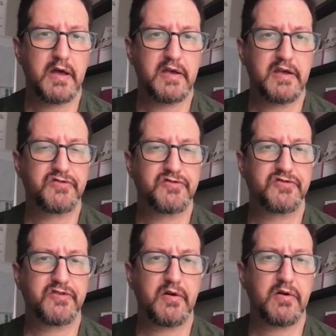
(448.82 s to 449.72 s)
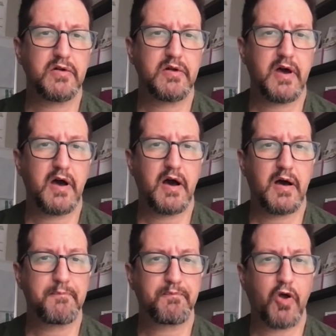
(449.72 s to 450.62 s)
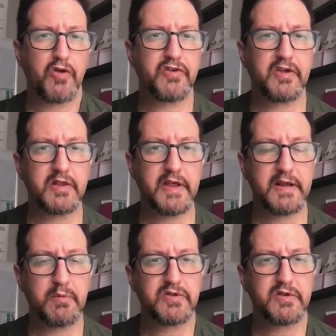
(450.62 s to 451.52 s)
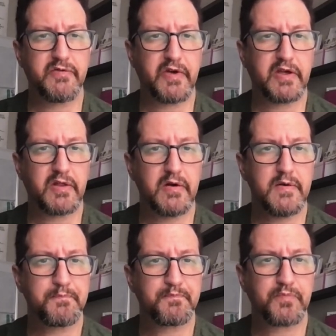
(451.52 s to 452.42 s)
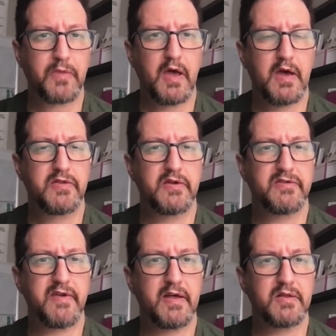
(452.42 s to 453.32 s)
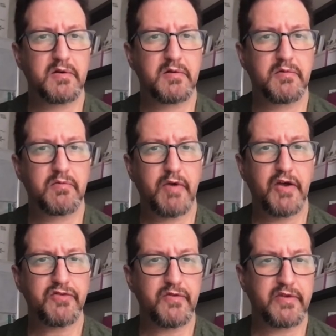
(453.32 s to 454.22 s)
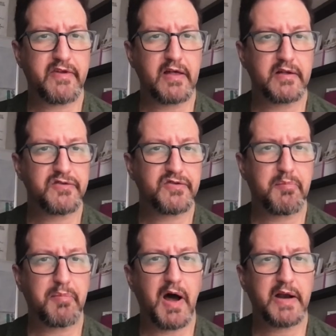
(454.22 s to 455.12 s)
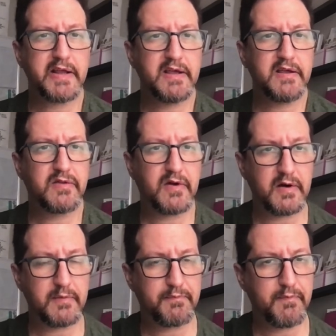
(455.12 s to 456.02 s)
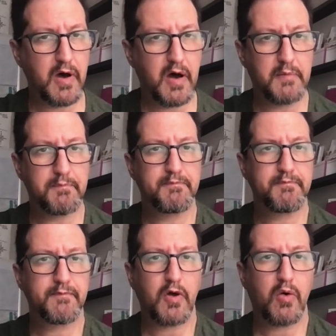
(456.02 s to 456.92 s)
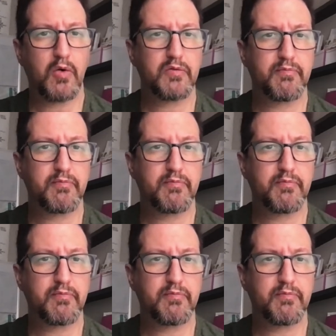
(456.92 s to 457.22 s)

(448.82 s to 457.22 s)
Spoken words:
is still articulating with the navicular. The talar rest of the talus, the body, the whole